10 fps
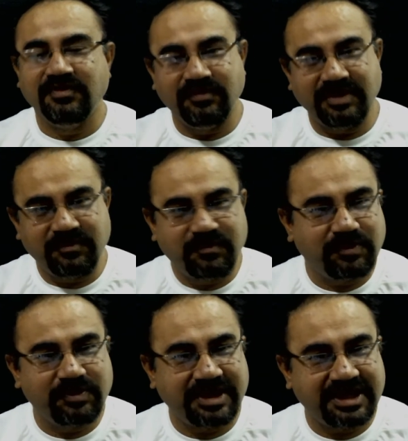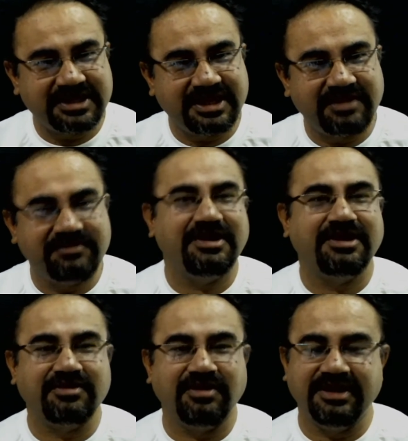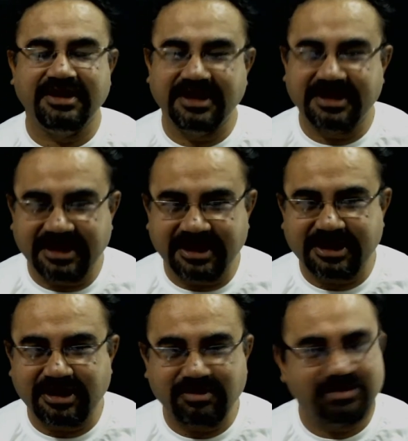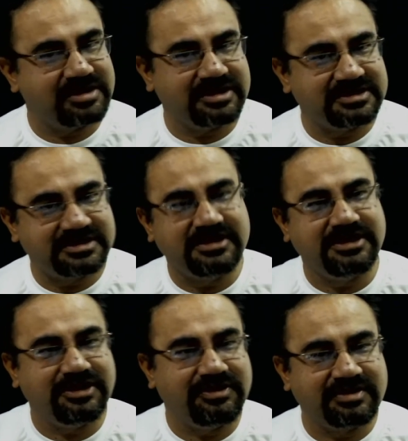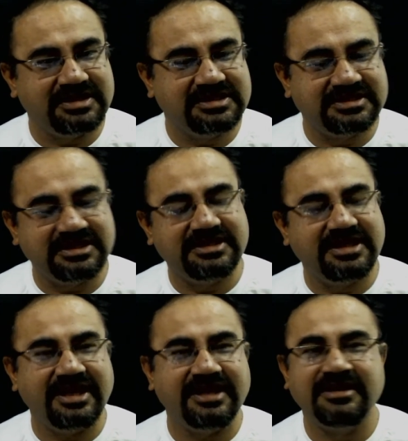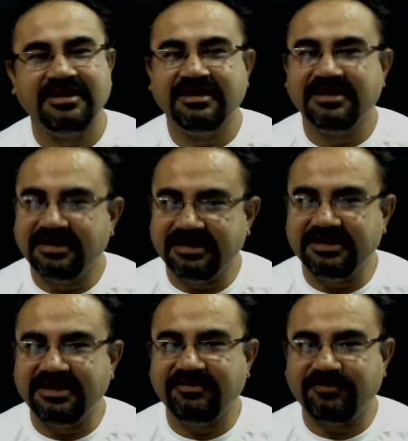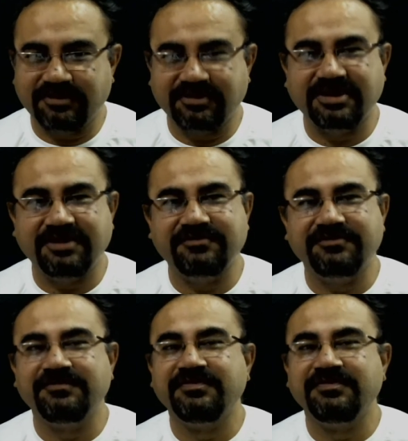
When 4 are there we are calling it tetracoccus. Here you can see there in the photograph.